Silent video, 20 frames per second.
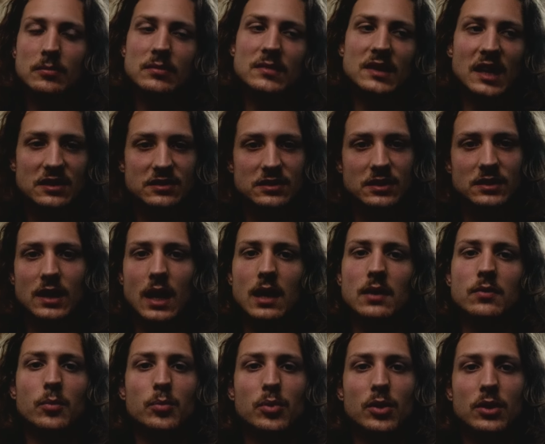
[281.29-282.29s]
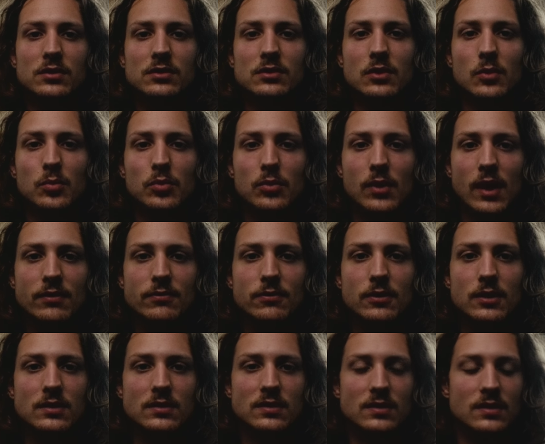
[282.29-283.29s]
that's just kind of a personal
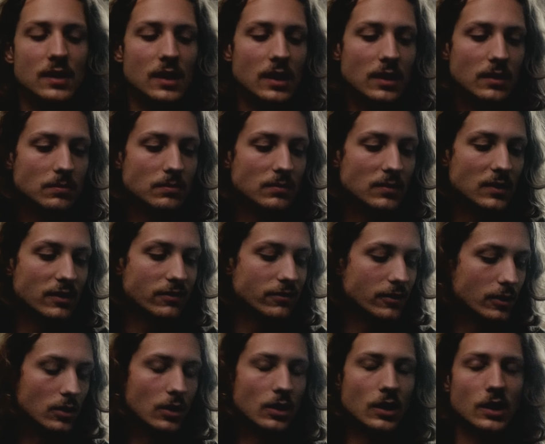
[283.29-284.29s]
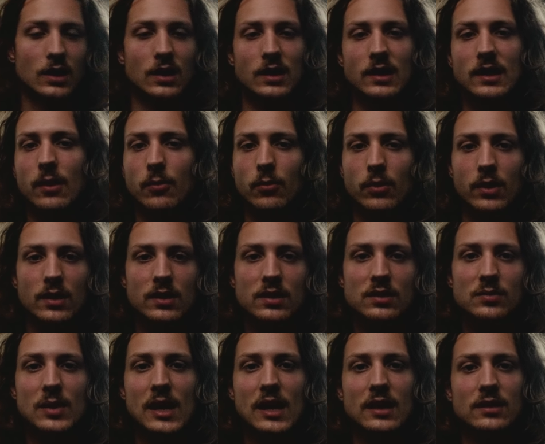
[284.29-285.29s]
preference that if you're looking to get one of
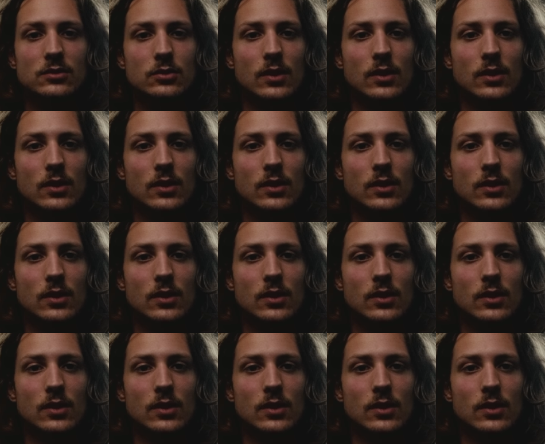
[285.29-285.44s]
these bags,